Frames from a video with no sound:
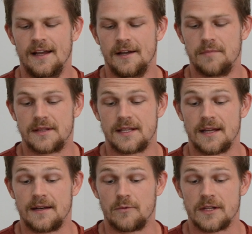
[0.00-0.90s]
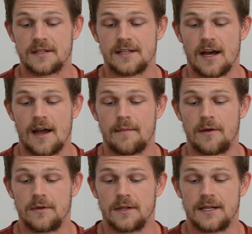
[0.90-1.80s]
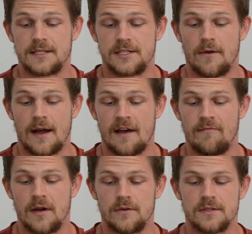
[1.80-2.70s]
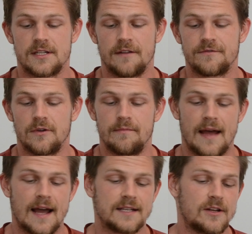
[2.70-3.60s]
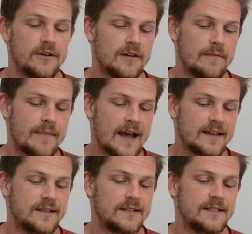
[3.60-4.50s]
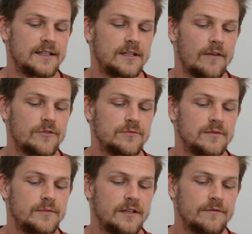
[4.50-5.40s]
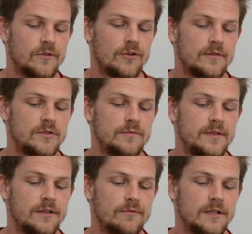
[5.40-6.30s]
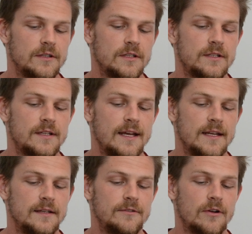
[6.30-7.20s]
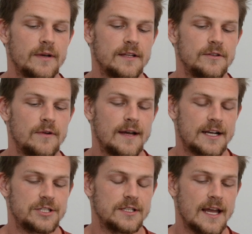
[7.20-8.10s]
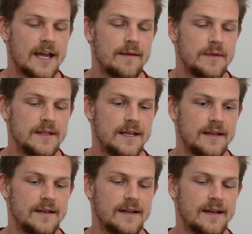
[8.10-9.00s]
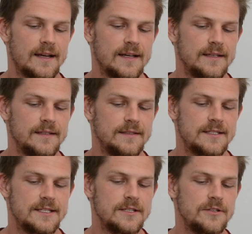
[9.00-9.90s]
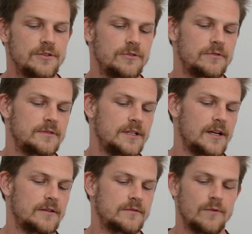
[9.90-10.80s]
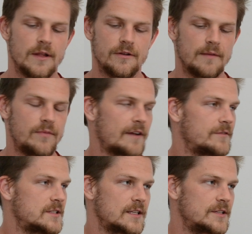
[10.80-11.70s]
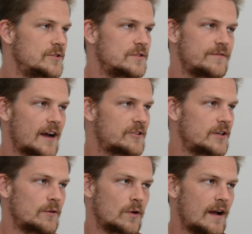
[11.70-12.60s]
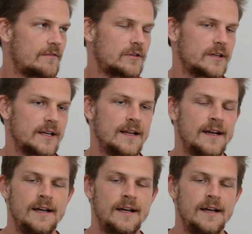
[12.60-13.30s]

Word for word: But then with time, I realized, you know, I have my own stuff to unpack, started unpacking it, getting comfortable, being vulnerable, being real, and growing into who I actually am. And then I see you, you know, whether at breakfast at the juice factory or wherever, and